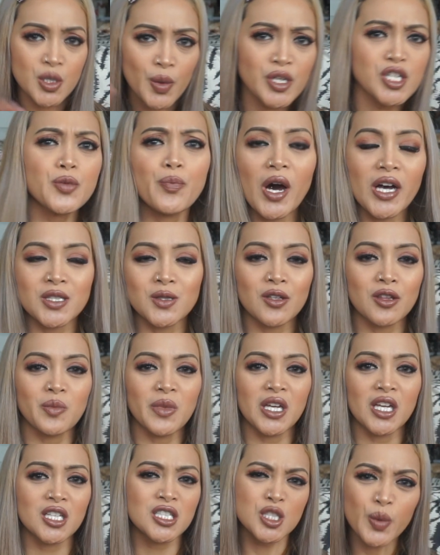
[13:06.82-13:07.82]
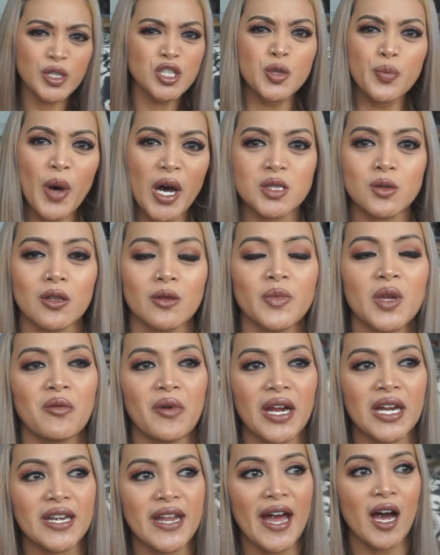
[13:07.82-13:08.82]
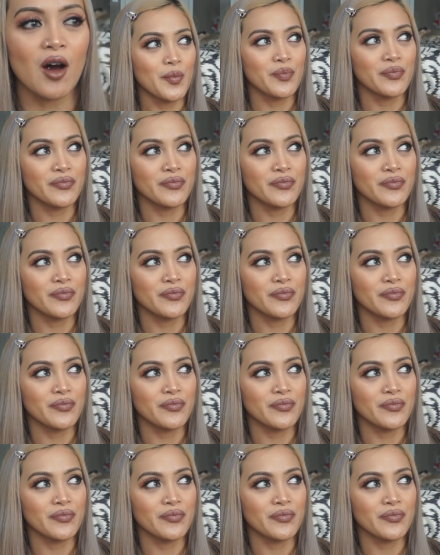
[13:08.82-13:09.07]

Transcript: switch spots with me right now.